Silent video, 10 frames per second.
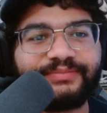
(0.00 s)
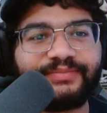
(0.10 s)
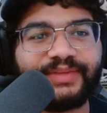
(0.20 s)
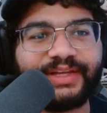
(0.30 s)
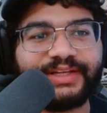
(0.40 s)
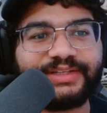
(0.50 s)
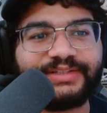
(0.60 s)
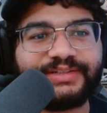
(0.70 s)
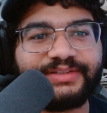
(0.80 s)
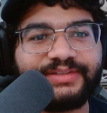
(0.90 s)

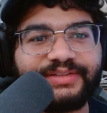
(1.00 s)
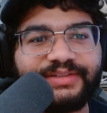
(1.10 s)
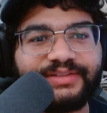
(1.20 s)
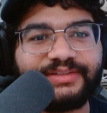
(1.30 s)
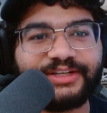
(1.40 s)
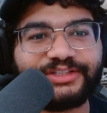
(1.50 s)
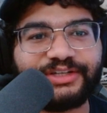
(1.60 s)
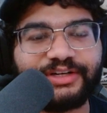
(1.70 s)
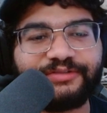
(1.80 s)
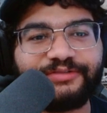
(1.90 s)
it cuts
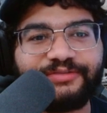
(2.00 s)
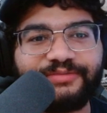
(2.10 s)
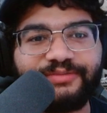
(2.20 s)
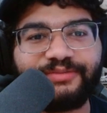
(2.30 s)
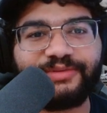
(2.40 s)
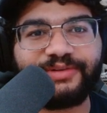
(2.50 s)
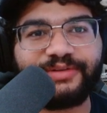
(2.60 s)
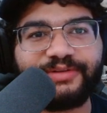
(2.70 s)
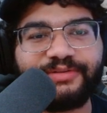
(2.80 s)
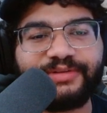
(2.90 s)
off
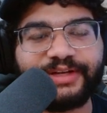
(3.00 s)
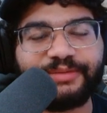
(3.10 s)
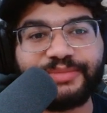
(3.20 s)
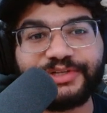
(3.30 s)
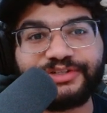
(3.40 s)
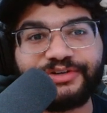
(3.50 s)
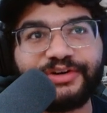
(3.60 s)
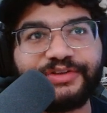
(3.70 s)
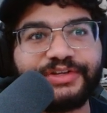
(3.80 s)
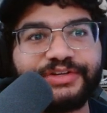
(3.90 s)
like Mr.
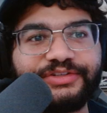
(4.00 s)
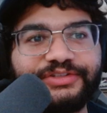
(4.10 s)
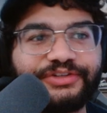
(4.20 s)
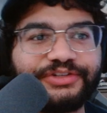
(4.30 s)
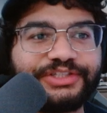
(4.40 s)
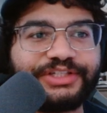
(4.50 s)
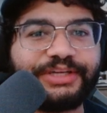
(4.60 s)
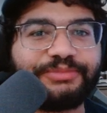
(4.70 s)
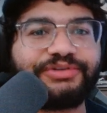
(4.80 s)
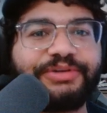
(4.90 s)
and then Dursley.
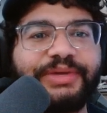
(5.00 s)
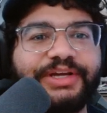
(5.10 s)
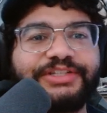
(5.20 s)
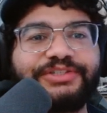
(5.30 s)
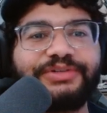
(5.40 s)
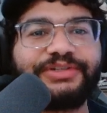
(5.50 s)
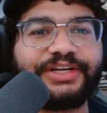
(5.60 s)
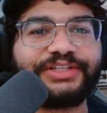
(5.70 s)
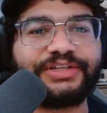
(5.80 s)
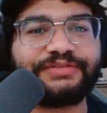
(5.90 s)
I'm trying to make it so it
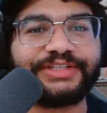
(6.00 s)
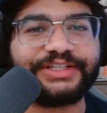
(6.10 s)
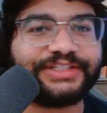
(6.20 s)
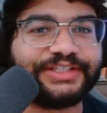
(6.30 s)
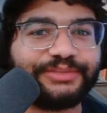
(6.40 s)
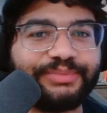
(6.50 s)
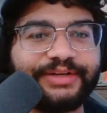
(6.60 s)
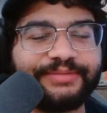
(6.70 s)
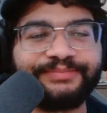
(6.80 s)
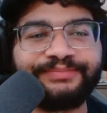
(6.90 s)
cuts off sentences,
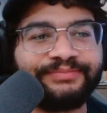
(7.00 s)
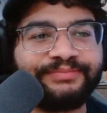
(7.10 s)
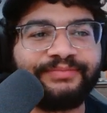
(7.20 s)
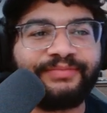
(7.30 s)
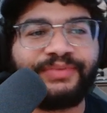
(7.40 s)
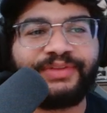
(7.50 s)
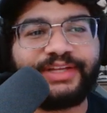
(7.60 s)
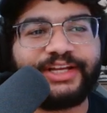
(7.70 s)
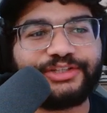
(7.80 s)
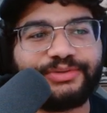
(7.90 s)
but
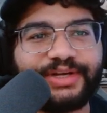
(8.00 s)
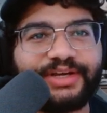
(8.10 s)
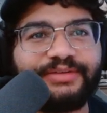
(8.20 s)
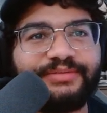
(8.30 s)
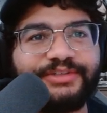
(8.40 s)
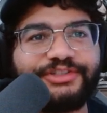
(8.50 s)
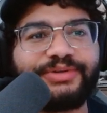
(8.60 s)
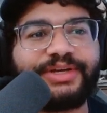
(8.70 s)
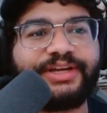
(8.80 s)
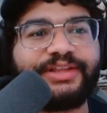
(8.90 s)
it's okay. It's
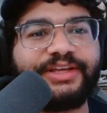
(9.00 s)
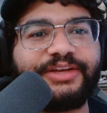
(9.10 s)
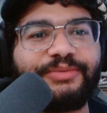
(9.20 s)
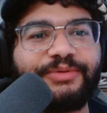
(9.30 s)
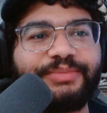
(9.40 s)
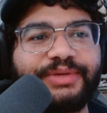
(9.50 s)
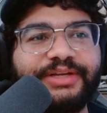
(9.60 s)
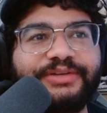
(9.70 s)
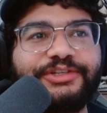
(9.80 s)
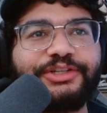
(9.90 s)
okay. I think it won't
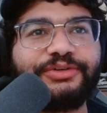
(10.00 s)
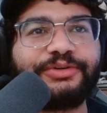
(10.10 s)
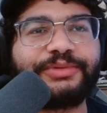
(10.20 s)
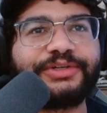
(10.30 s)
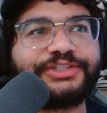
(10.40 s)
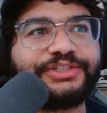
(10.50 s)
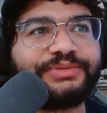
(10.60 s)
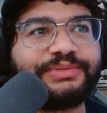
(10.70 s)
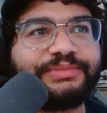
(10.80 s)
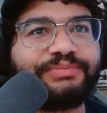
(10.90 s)
be too
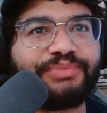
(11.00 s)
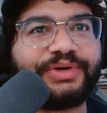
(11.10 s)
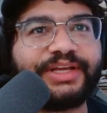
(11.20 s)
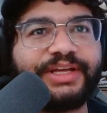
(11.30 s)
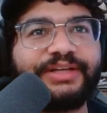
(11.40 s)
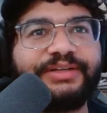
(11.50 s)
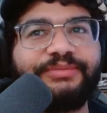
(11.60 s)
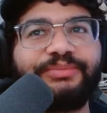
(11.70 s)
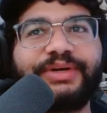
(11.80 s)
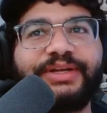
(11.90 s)
immersion breaking,
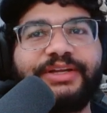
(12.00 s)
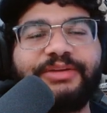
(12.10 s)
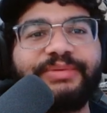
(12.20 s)
but it'd be